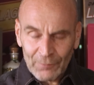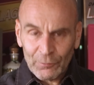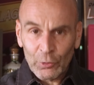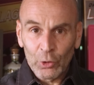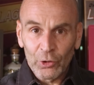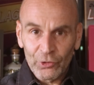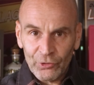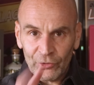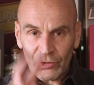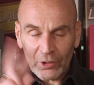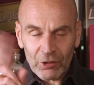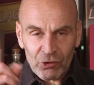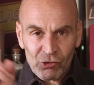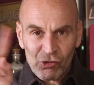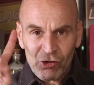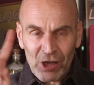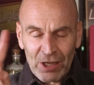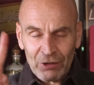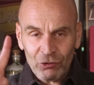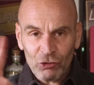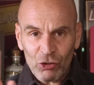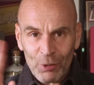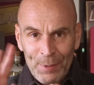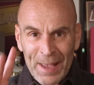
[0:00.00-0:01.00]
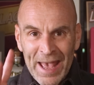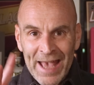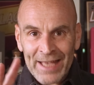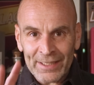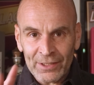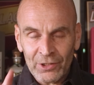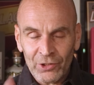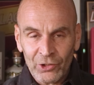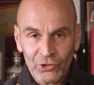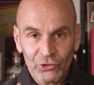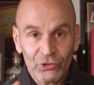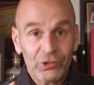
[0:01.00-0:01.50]
of course,
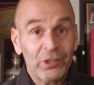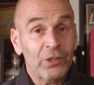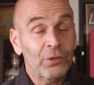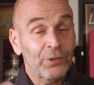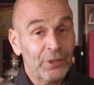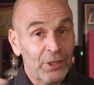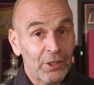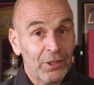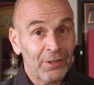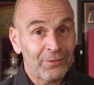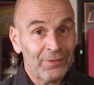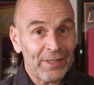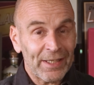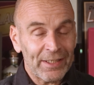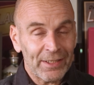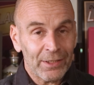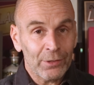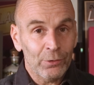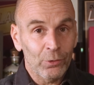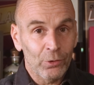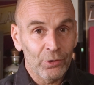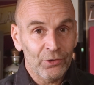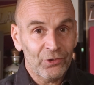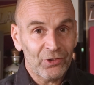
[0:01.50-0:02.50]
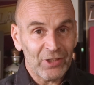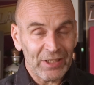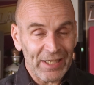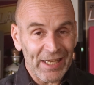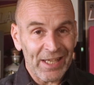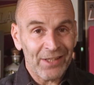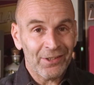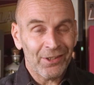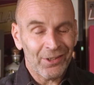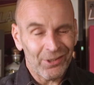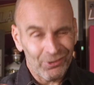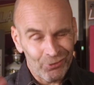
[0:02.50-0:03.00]
Japan and Australia are very close
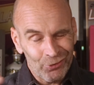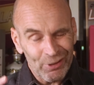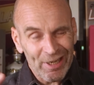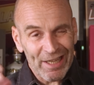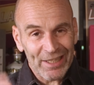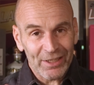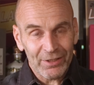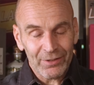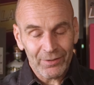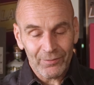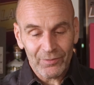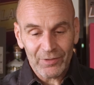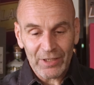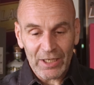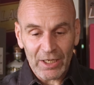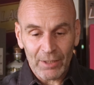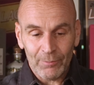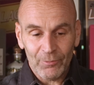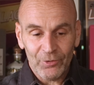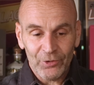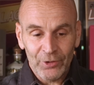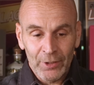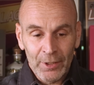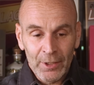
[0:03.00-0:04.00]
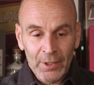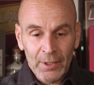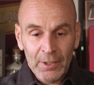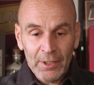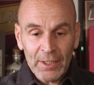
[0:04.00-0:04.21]
together in relative terms.